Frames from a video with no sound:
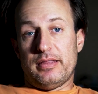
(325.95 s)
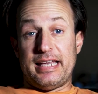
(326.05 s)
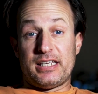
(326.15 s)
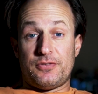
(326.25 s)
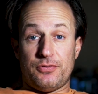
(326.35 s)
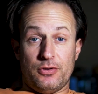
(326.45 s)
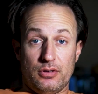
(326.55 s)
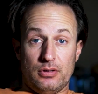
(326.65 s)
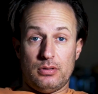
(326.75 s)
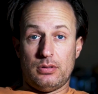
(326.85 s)
Thanks
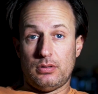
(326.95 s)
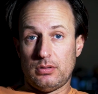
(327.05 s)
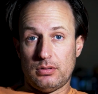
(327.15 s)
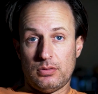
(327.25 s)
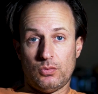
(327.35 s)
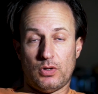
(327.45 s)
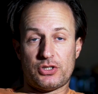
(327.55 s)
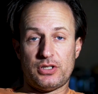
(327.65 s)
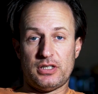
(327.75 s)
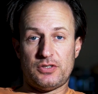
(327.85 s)
for
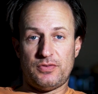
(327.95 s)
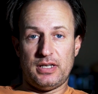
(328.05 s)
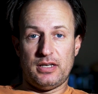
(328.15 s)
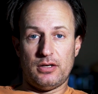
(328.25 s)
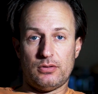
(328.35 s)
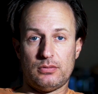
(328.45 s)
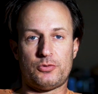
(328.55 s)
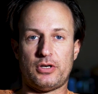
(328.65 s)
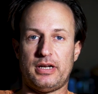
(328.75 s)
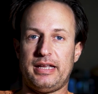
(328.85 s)
watching this video.
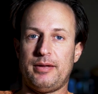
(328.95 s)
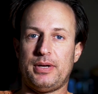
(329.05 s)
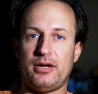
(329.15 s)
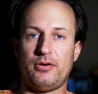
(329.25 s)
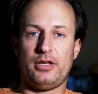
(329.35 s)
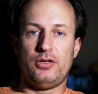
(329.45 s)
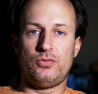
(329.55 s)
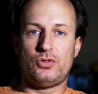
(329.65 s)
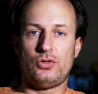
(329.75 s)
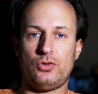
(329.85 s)
I'm trying to get better at
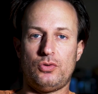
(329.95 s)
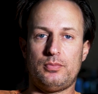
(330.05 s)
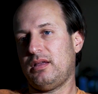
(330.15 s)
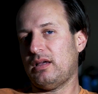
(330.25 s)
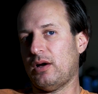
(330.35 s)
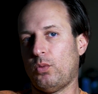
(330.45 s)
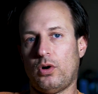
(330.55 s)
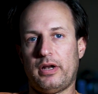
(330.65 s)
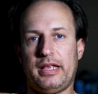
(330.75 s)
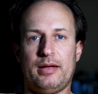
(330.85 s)
YouTube. I
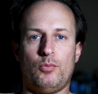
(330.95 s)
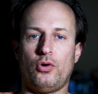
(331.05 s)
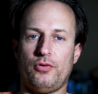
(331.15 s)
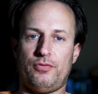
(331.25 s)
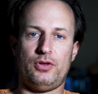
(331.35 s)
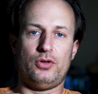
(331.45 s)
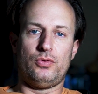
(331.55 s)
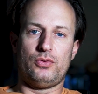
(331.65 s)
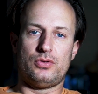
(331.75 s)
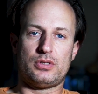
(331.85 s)
want to get more
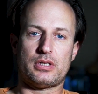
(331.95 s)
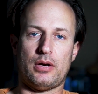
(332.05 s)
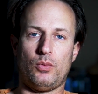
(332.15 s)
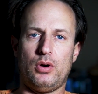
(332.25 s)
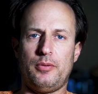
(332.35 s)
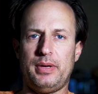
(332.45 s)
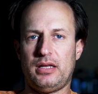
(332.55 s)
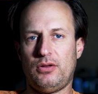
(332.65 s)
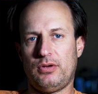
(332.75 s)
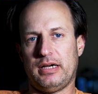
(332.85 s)
views. I want to
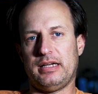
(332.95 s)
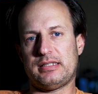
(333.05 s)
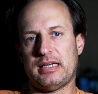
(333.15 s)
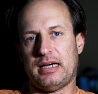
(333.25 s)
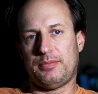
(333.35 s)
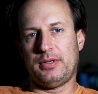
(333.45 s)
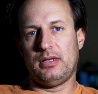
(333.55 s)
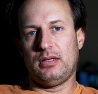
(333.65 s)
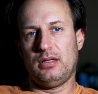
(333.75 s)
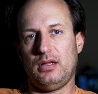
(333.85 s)
make you guys happy.
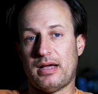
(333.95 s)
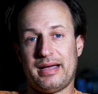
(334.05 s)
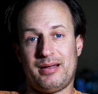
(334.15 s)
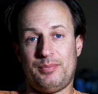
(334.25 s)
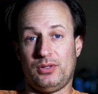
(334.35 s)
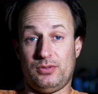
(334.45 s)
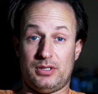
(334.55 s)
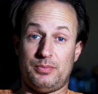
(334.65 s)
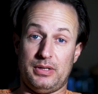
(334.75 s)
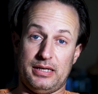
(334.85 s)
I got bills
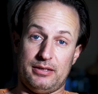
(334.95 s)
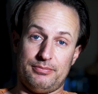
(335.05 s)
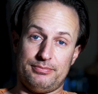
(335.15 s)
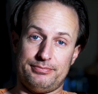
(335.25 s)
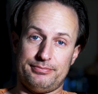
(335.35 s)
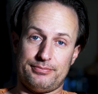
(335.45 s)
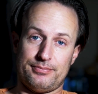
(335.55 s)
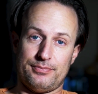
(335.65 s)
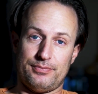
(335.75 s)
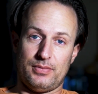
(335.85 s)
to pay.
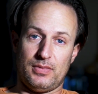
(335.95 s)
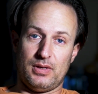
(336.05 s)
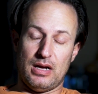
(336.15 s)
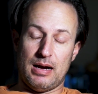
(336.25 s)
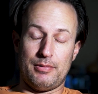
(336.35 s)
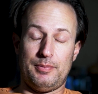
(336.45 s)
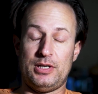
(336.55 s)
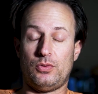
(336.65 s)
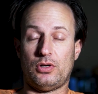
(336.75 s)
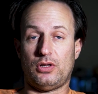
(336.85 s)
I'm going to be
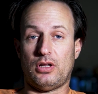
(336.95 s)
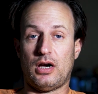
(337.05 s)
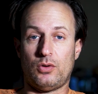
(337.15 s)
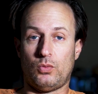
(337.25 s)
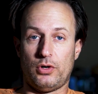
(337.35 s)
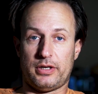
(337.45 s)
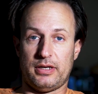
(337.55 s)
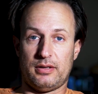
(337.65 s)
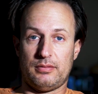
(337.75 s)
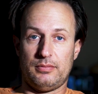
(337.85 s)
doing a lot of
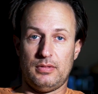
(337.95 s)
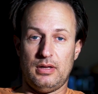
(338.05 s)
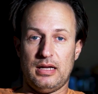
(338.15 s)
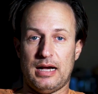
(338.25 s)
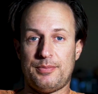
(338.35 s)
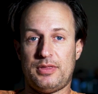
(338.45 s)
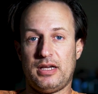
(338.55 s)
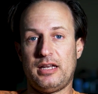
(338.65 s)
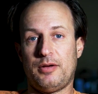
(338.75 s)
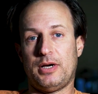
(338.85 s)
working. I'm
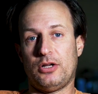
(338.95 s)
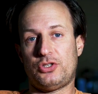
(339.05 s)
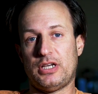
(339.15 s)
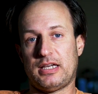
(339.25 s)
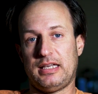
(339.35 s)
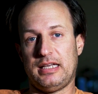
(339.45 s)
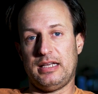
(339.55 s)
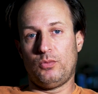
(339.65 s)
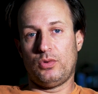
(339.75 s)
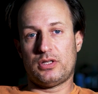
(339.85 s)
thinking about checking
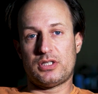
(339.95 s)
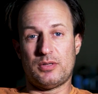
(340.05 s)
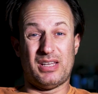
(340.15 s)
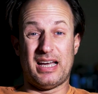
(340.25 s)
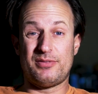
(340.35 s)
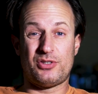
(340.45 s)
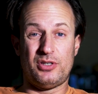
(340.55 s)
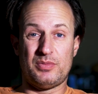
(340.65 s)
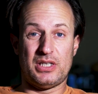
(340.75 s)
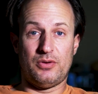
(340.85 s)
in with some live
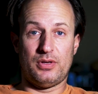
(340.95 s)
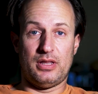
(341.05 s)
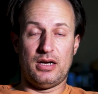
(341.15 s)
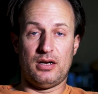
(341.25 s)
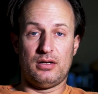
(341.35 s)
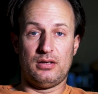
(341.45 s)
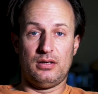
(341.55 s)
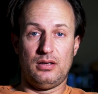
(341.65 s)
streams here and there,